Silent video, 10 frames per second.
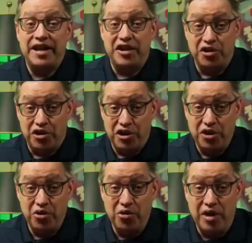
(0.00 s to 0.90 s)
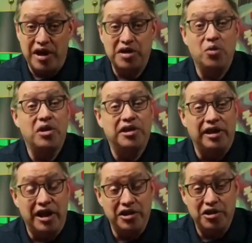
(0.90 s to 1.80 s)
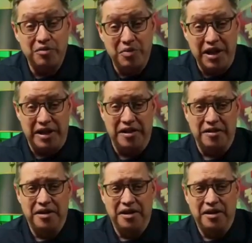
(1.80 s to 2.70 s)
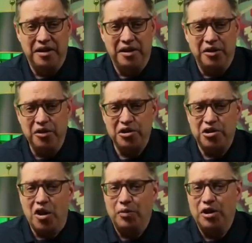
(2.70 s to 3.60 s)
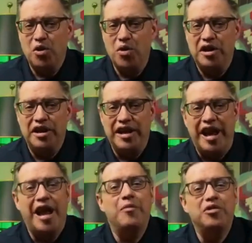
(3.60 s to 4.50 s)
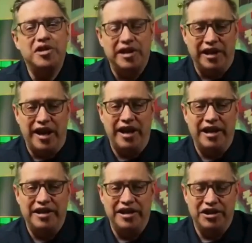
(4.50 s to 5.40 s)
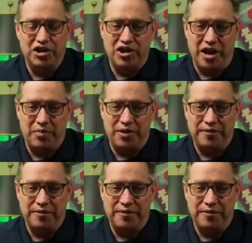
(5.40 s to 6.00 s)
as your cue as to what the line should be. Their sharp liquidity hammers the line into shape.